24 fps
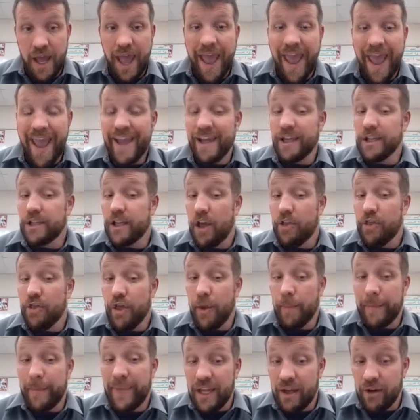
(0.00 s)
and
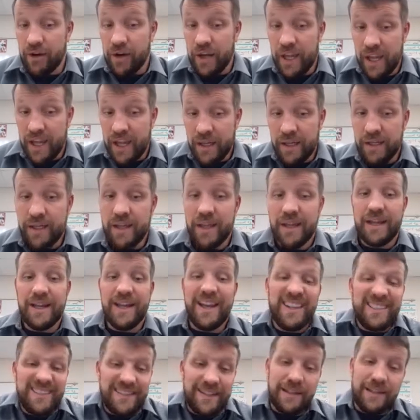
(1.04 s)
the period,
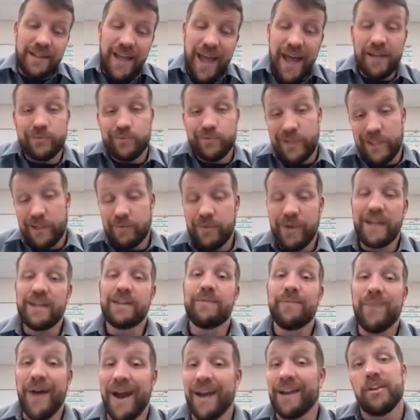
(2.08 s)
and that we can
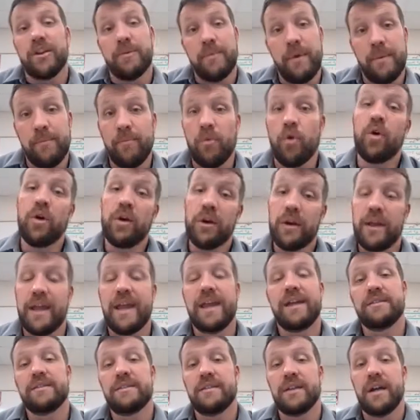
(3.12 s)
define a little bit more
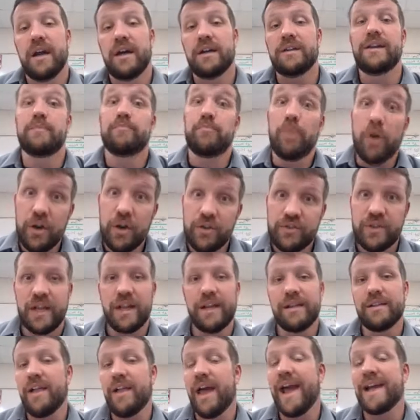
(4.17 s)
in person
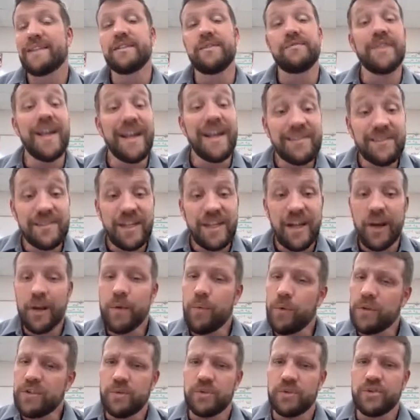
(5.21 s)
in class if necessary
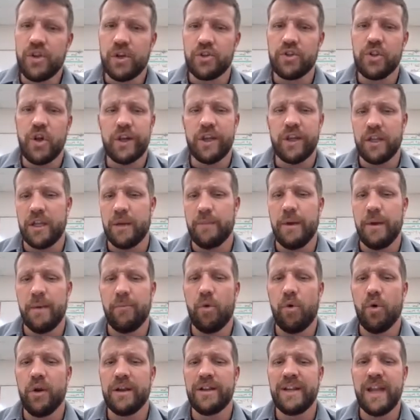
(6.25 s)
once we start talking a little bit
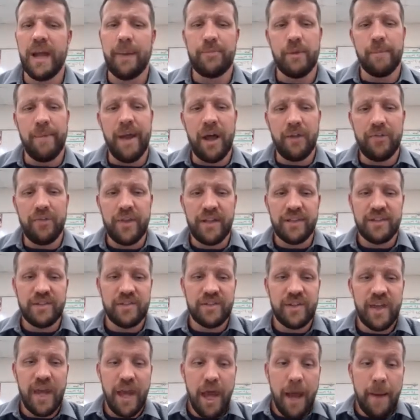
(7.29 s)
more in depth about
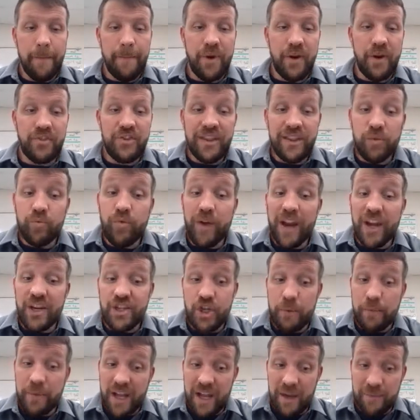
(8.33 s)
this. But then the
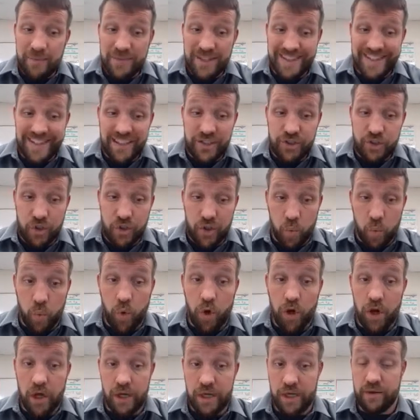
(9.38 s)
ratio becomes essentially
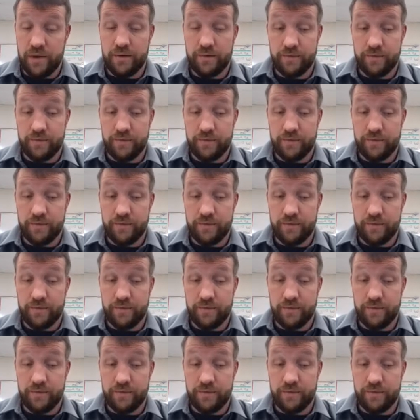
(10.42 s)
1.